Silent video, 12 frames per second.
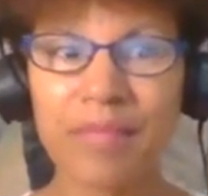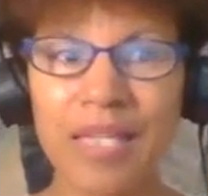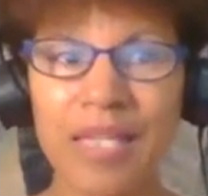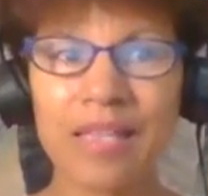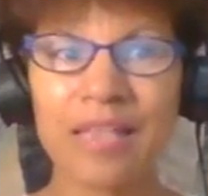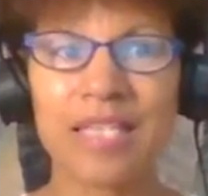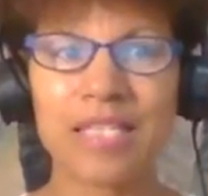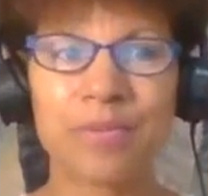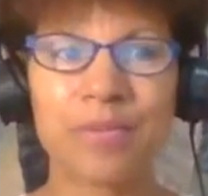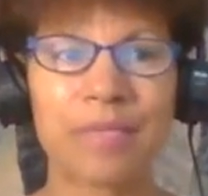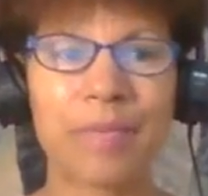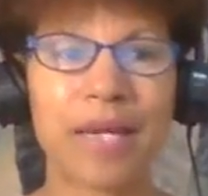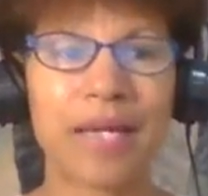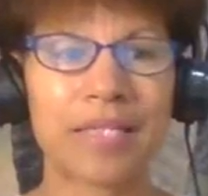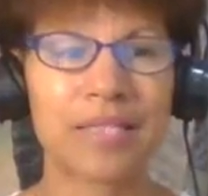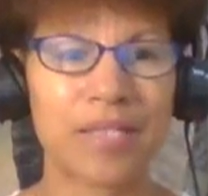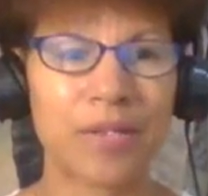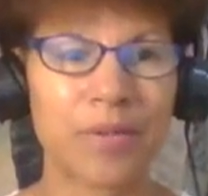in this respect,
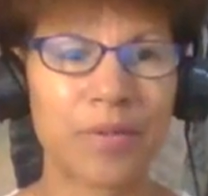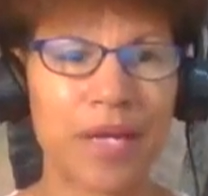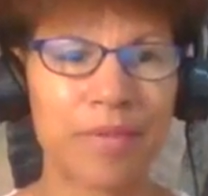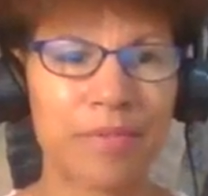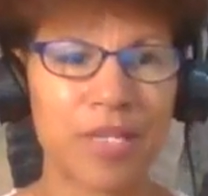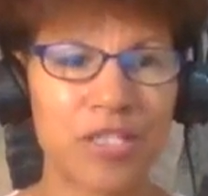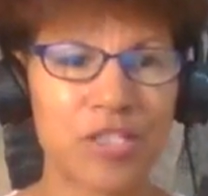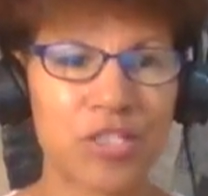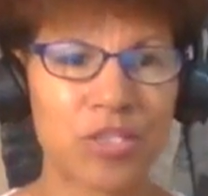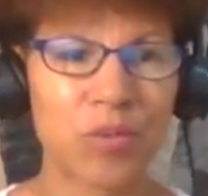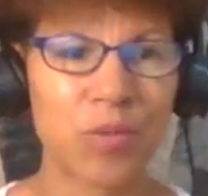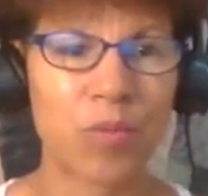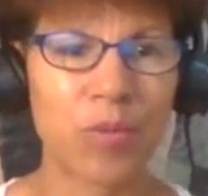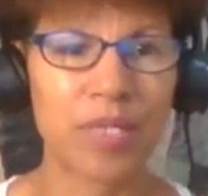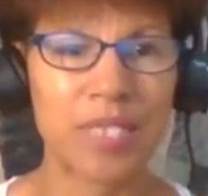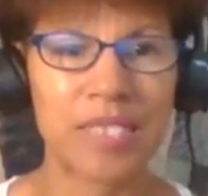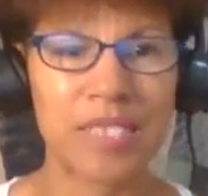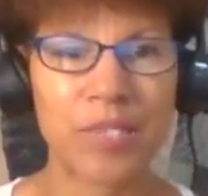so I'm not sure what
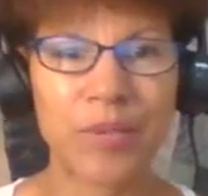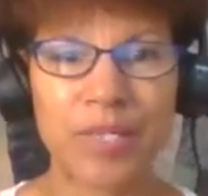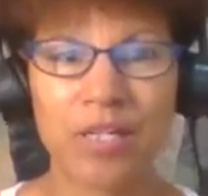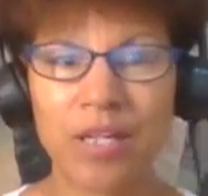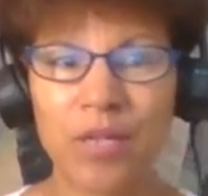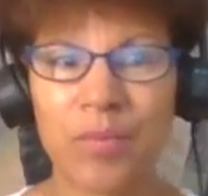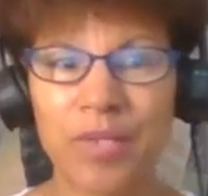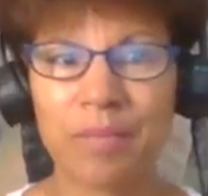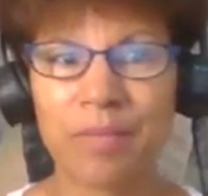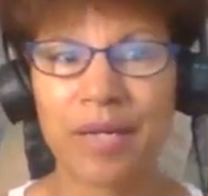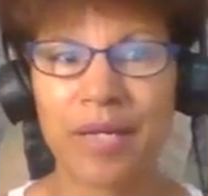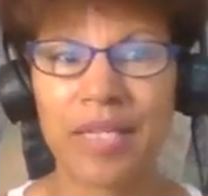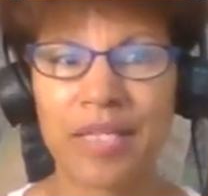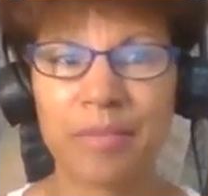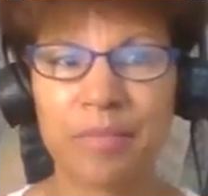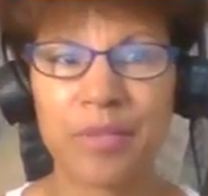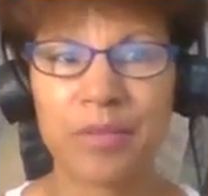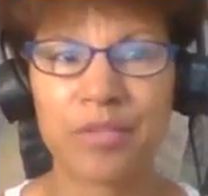is going on with my
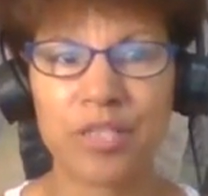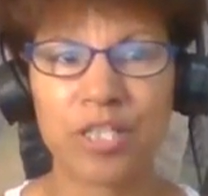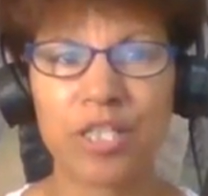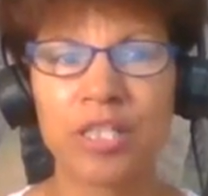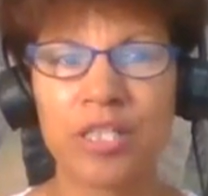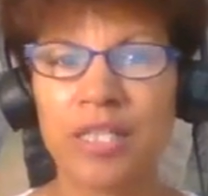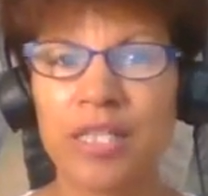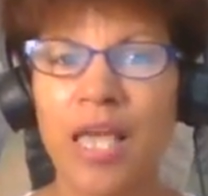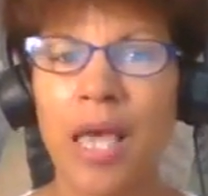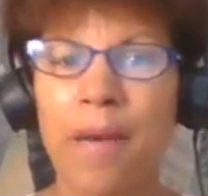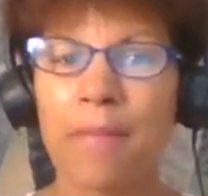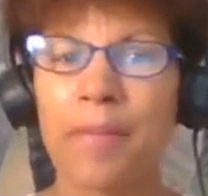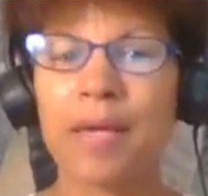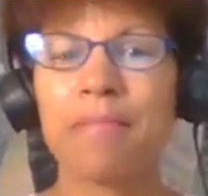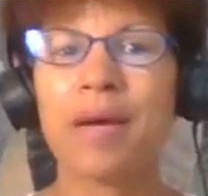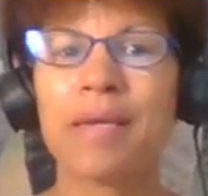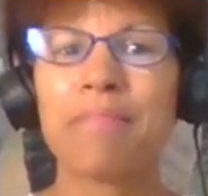computer. But my